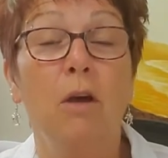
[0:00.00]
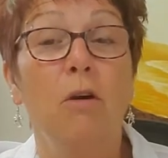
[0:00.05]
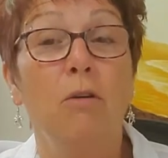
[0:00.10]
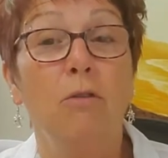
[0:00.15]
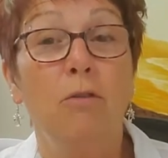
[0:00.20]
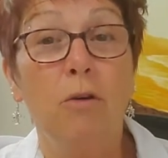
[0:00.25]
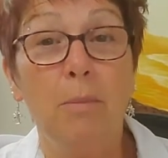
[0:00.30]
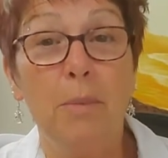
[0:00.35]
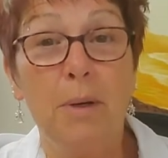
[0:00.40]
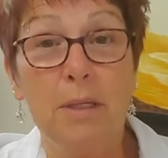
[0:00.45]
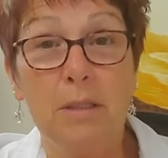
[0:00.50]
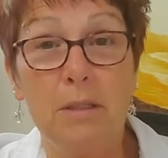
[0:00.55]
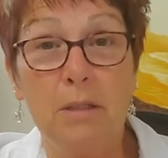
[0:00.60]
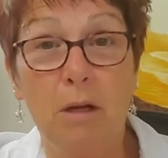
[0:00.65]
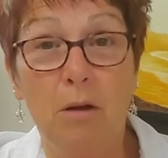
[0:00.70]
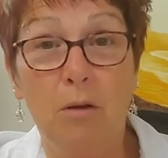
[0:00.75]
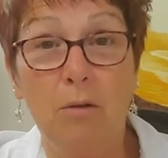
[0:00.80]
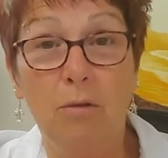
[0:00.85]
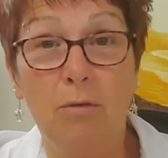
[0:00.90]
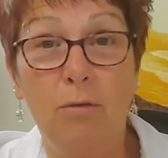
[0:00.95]
For
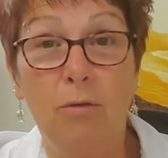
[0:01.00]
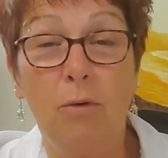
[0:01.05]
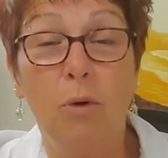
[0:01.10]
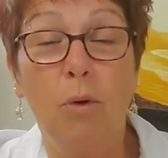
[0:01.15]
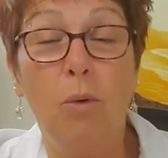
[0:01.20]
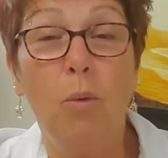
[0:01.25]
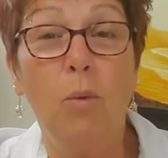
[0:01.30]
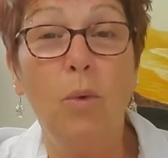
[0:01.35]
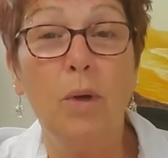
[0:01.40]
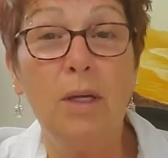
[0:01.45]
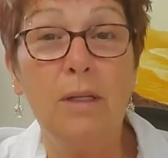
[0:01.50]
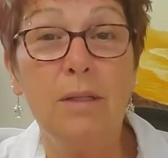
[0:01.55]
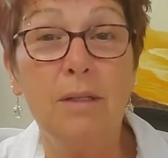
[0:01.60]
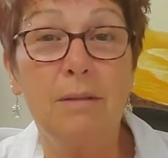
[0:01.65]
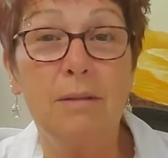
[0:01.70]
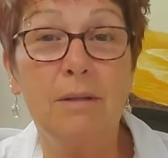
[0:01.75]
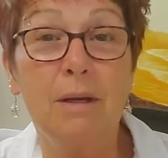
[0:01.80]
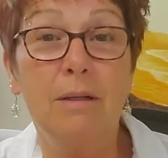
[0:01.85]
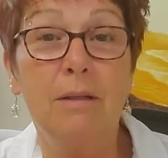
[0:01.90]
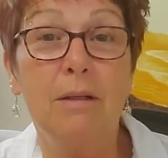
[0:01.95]
myself, we
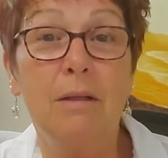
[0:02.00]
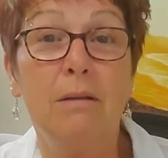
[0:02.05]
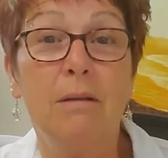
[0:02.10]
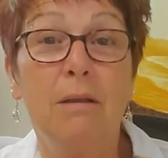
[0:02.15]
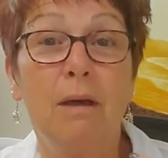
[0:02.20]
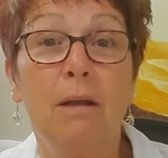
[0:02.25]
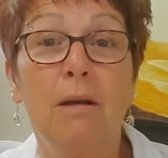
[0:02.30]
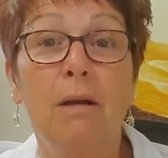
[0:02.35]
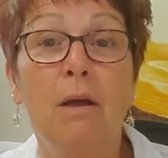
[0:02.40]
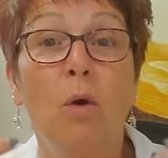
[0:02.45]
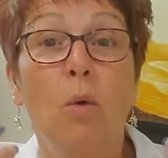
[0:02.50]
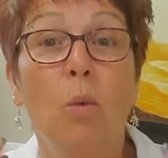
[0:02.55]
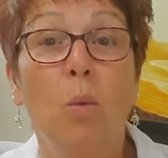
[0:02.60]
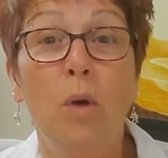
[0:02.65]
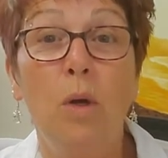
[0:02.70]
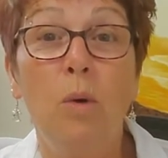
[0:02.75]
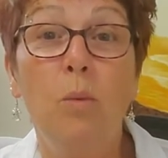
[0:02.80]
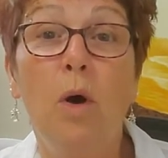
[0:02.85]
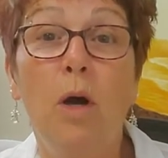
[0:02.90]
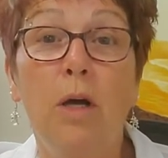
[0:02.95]
decided that
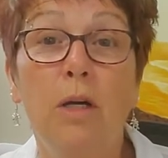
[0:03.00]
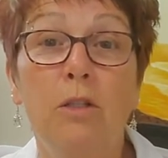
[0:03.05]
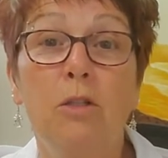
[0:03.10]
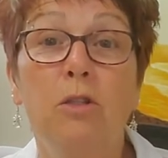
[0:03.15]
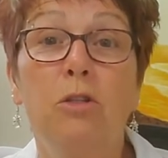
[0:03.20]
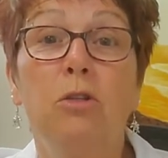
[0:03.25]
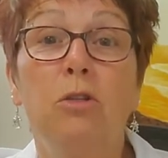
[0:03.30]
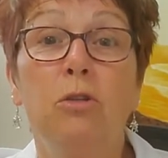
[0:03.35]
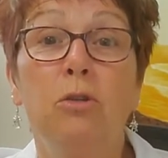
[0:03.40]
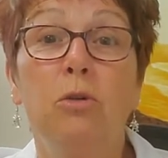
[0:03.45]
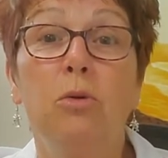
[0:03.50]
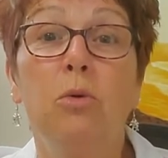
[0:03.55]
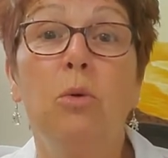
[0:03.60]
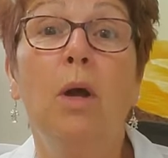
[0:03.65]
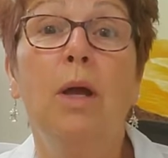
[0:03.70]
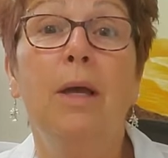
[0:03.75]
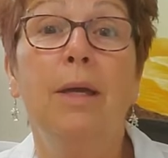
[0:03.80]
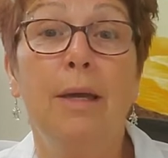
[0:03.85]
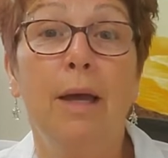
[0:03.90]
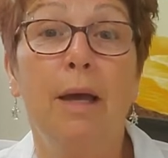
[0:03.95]
we wanted to
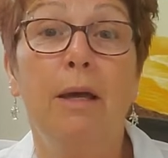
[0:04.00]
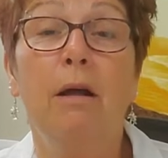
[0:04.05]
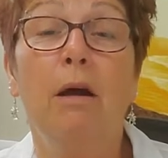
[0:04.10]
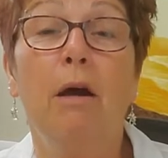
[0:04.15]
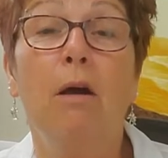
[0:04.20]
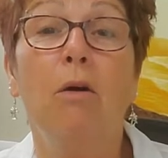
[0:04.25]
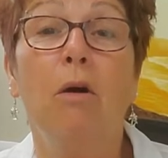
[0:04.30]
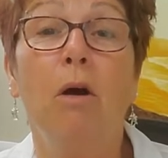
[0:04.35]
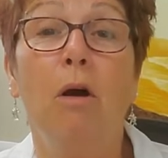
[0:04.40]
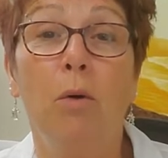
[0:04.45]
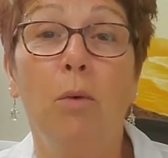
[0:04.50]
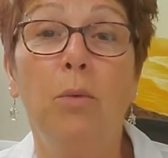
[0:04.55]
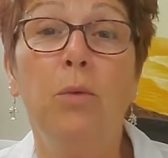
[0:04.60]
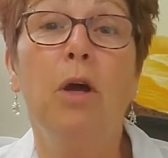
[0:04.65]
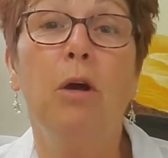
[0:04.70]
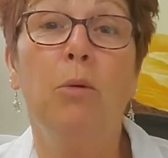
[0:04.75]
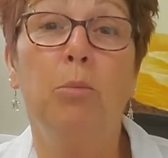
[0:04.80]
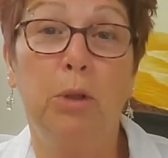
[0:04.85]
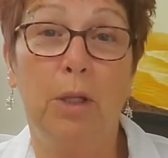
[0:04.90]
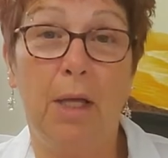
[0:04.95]
get our own
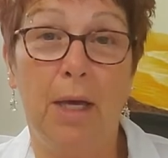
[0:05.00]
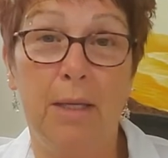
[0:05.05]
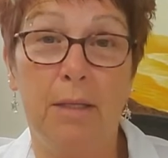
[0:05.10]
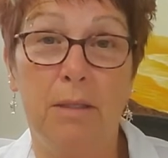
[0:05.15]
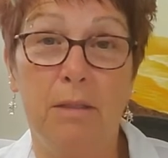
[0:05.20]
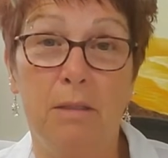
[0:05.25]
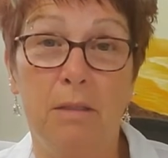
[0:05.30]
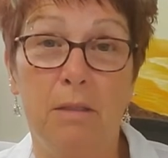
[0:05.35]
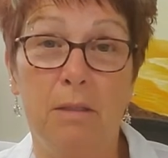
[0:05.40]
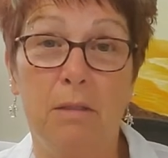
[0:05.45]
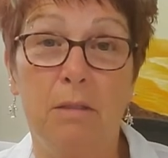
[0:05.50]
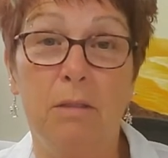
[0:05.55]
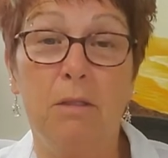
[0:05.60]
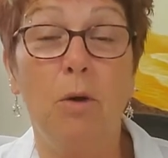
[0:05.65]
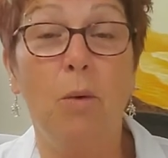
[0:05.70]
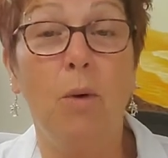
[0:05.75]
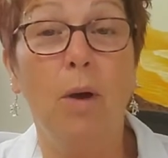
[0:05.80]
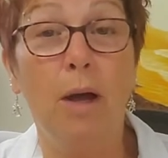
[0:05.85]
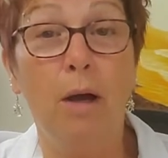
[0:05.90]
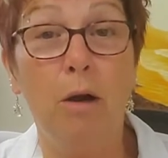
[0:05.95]
appliances.
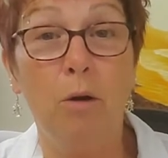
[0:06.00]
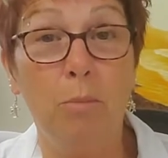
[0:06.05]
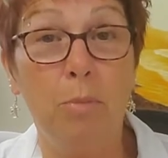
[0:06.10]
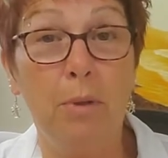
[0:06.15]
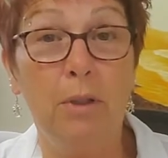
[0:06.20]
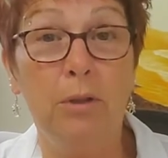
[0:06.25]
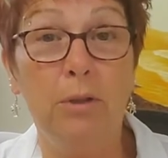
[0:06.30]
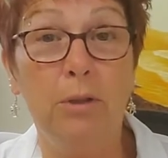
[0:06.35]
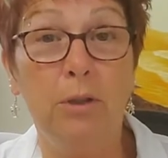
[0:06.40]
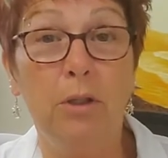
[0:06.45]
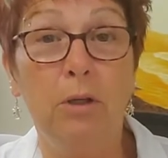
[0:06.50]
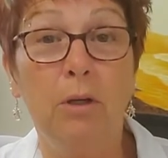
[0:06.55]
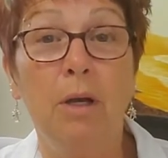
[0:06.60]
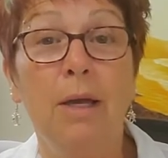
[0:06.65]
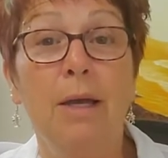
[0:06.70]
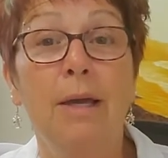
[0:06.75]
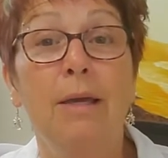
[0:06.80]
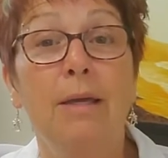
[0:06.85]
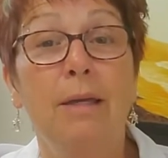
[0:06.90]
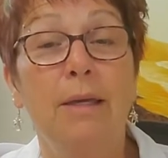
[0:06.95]
So our builder
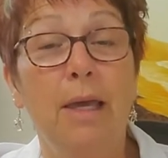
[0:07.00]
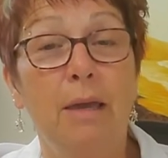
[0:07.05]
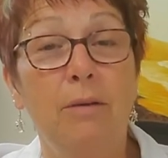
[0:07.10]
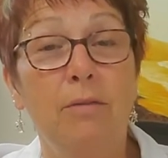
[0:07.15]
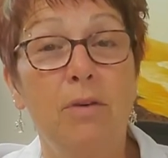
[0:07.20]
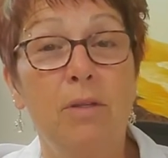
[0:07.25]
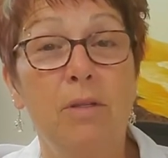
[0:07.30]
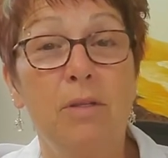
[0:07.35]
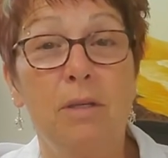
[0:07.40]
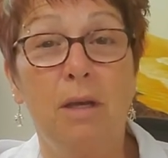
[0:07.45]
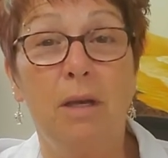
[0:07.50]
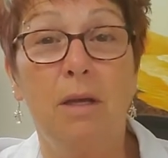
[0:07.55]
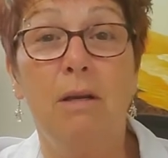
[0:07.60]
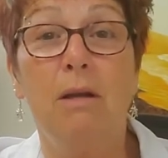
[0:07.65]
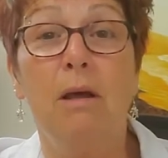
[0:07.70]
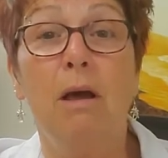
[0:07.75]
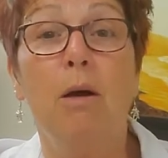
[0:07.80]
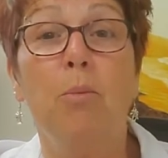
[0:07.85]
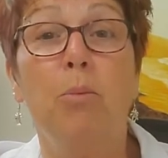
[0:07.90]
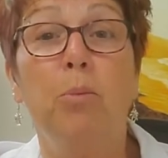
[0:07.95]
gave us
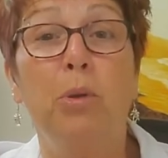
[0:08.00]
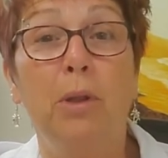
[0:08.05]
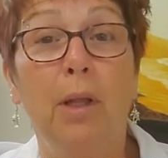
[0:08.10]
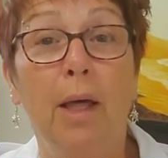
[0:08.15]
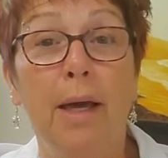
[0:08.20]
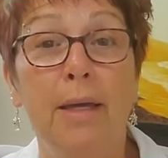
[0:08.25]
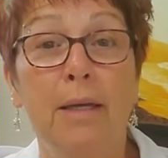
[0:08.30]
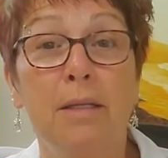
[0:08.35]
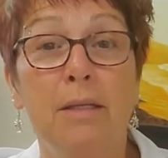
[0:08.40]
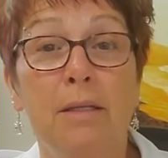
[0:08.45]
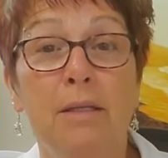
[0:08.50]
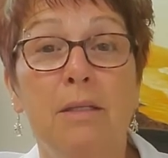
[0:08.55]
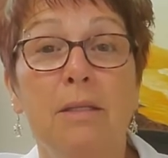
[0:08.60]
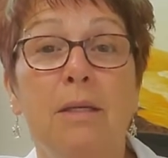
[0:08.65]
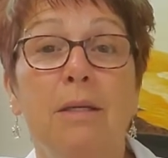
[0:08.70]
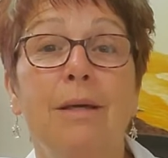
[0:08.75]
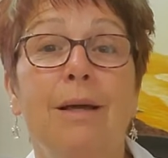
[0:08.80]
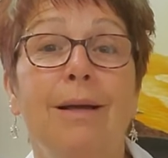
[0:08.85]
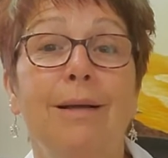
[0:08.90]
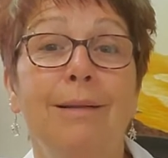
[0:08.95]
an appliance
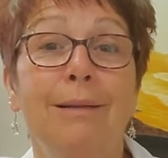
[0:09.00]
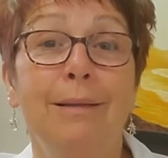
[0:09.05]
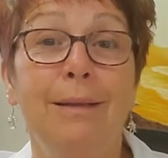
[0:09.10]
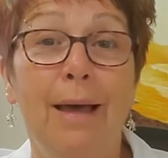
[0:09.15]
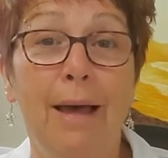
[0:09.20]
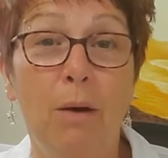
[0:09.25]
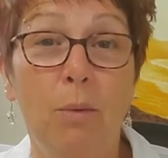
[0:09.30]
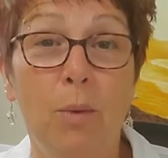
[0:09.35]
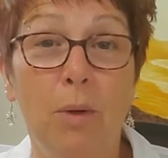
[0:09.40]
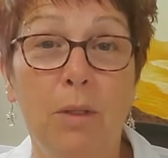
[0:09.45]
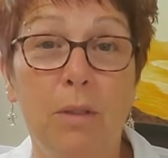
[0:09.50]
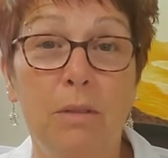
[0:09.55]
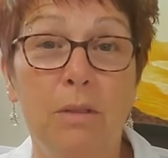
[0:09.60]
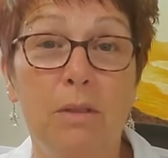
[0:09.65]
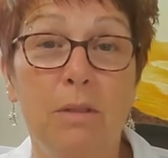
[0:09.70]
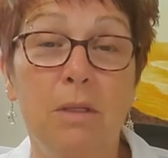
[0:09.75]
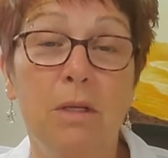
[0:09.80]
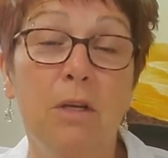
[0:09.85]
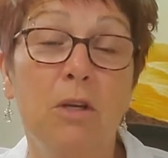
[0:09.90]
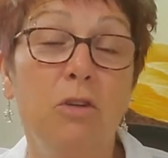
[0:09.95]

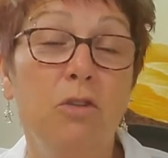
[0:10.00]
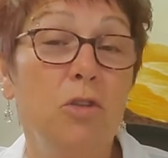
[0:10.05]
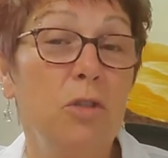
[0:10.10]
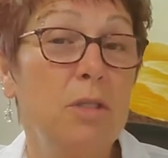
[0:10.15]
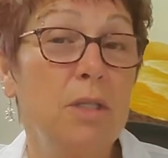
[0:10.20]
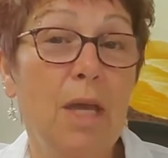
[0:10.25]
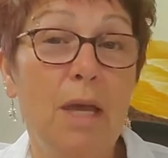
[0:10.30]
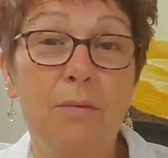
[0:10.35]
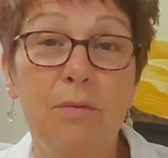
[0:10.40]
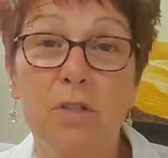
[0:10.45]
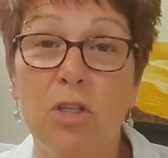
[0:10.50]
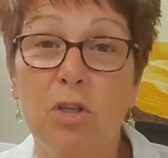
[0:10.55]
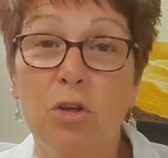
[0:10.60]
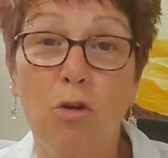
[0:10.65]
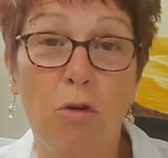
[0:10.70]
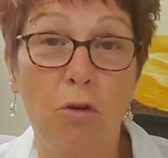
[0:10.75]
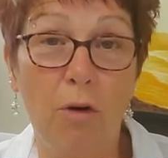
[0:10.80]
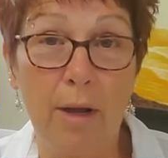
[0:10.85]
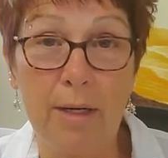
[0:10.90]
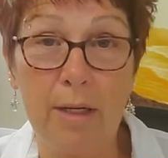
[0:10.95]
allowance, just gave us a
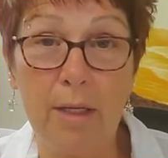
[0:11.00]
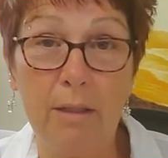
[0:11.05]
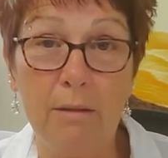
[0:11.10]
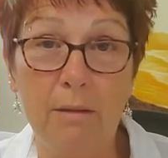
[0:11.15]
credit